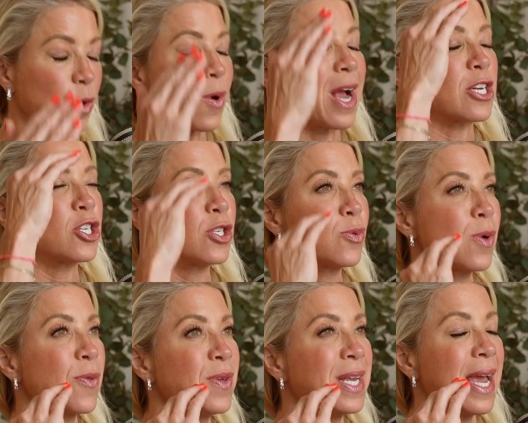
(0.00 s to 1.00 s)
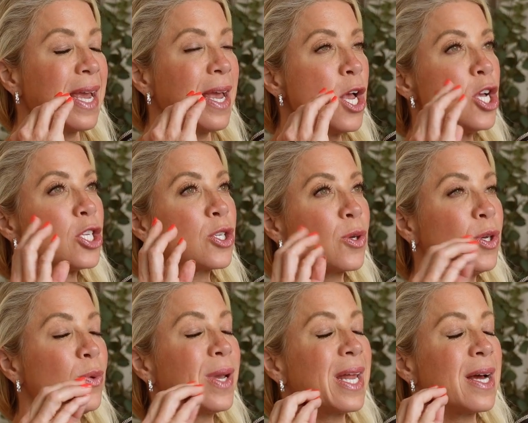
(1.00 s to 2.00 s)
crashes throughout the day, so
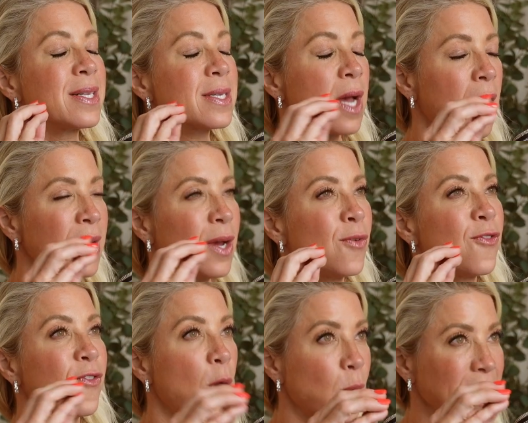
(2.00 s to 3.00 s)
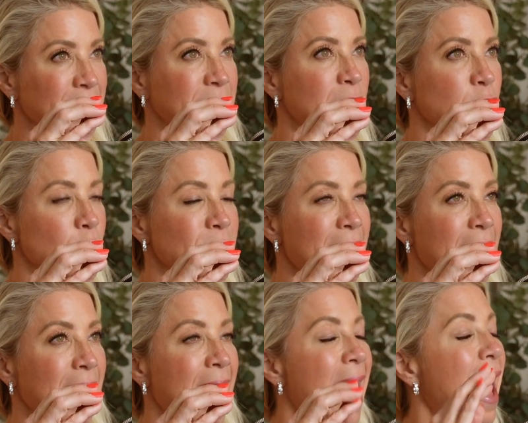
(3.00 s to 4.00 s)
you get a ton of focus in your day.